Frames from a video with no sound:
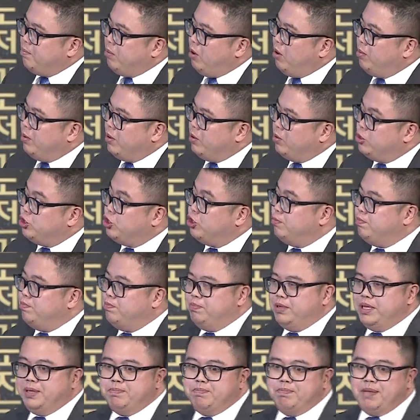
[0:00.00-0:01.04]
probably should
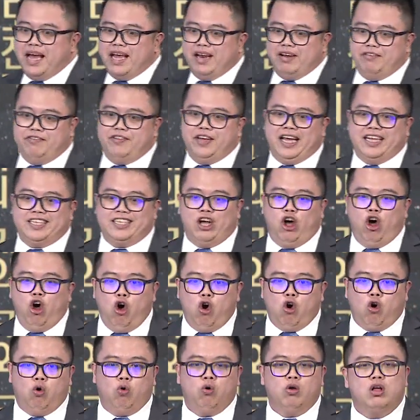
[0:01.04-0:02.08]
be benefit as a
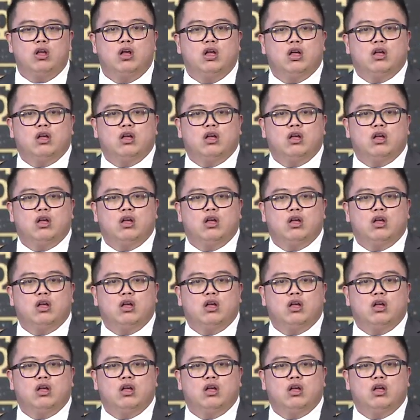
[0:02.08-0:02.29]
whole